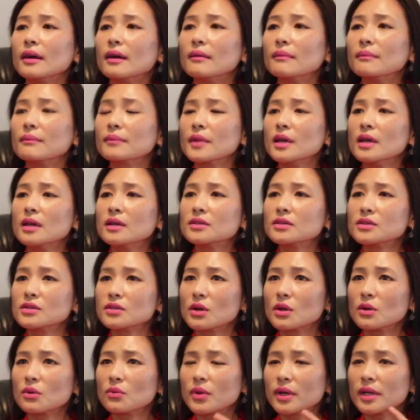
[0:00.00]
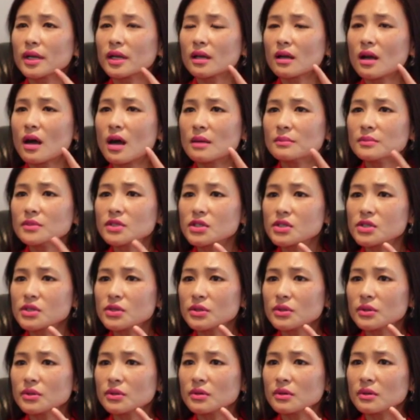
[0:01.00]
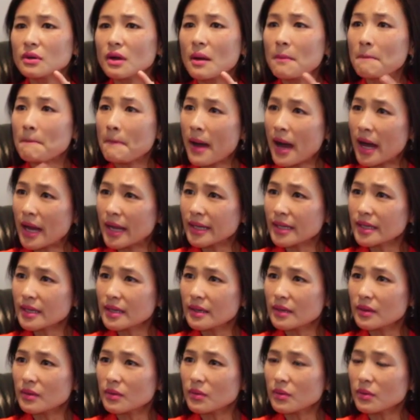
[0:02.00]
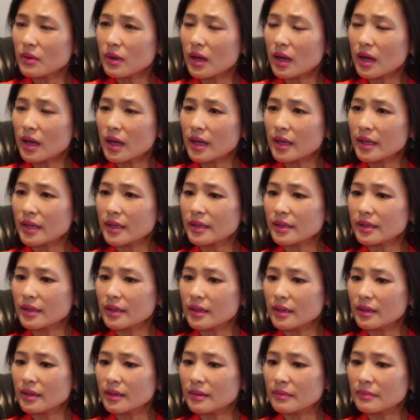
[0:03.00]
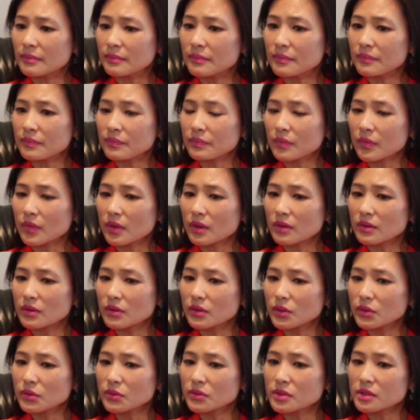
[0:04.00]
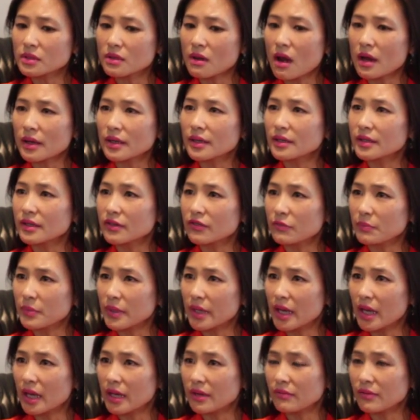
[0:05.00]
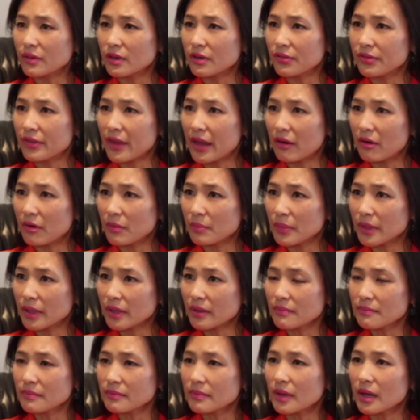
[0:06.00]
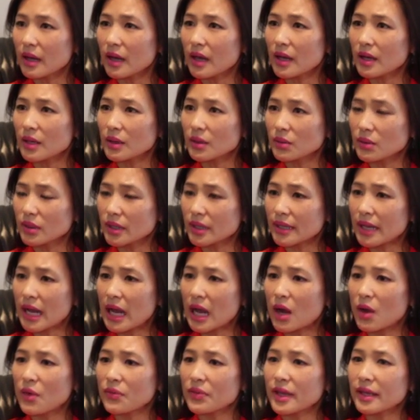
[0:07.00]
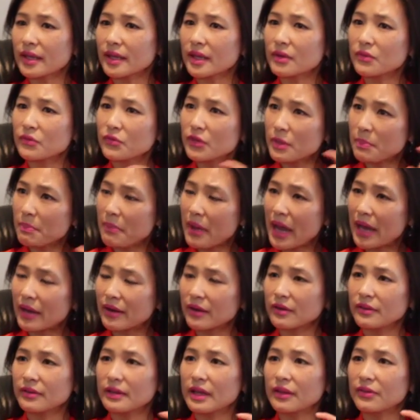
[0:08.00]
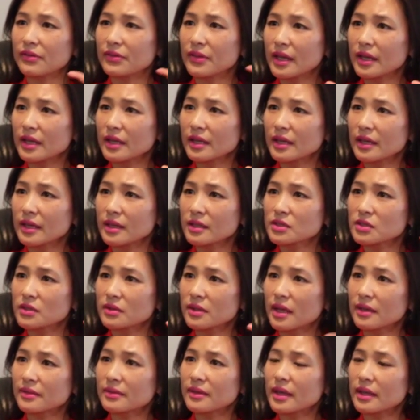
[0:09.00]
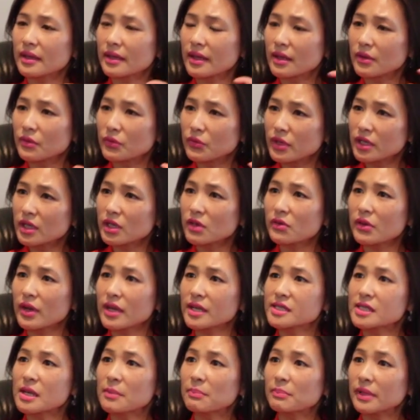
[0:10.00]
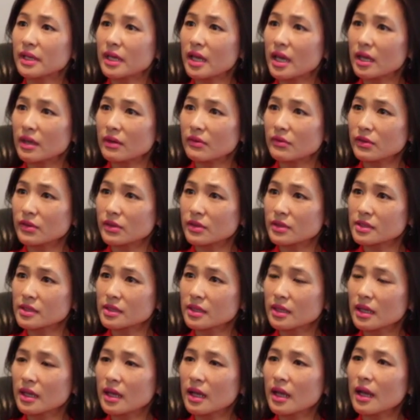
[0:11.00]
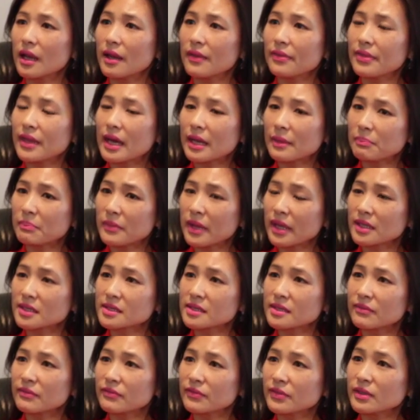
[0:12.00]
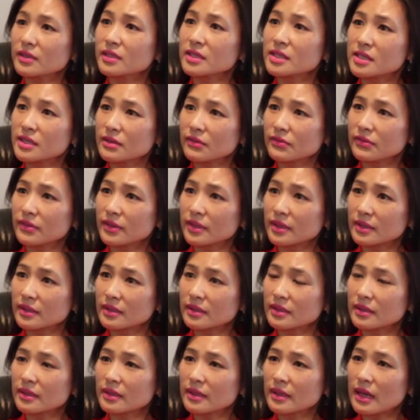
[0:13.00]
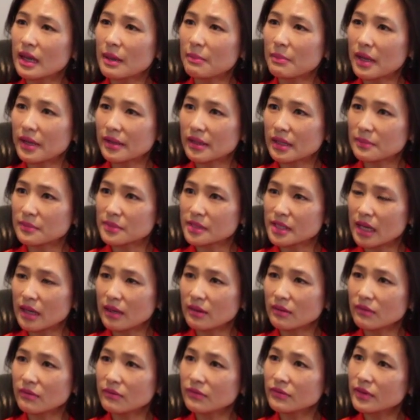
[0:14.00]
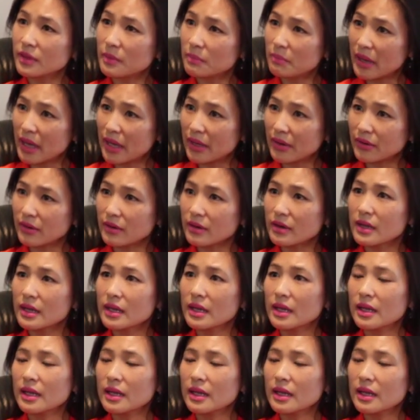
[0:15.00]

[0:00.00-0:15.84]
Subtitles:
Yeah. So when it comes to mind, I use cognitive behavior therapy. I look at how they can repattern their thinking so that they can recreate some behaviors, and that makes them feel different about themselves, feel better.